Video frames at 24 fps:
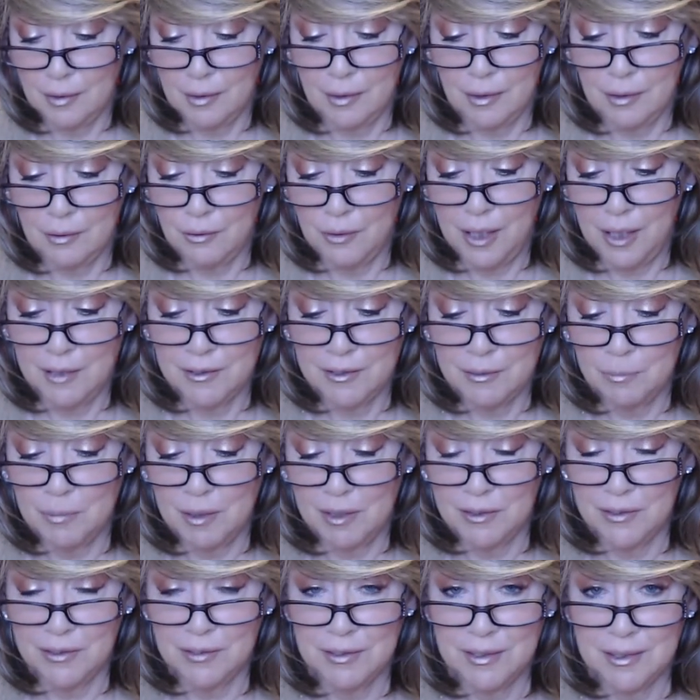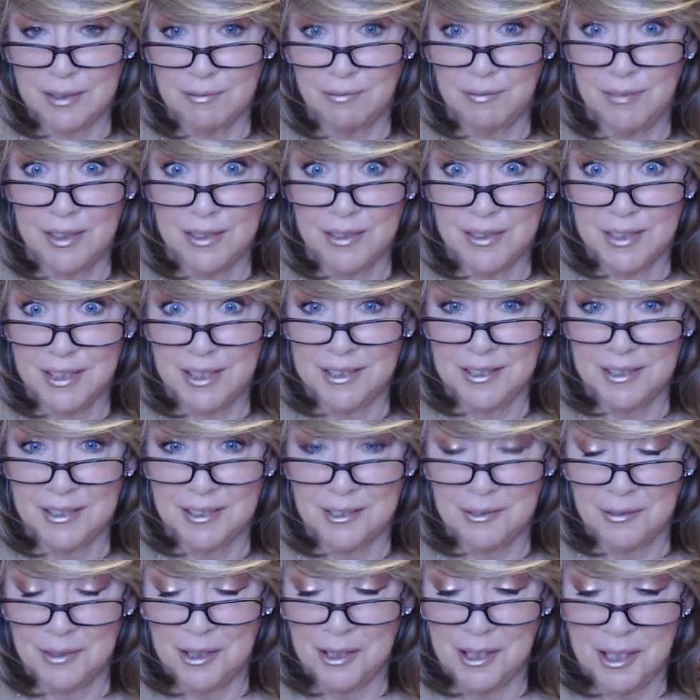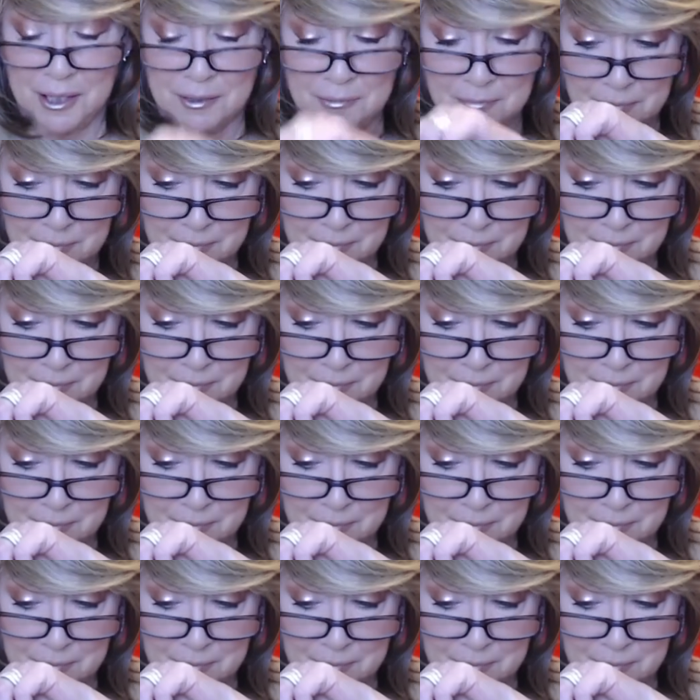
Oh, that smells, feels nice going on.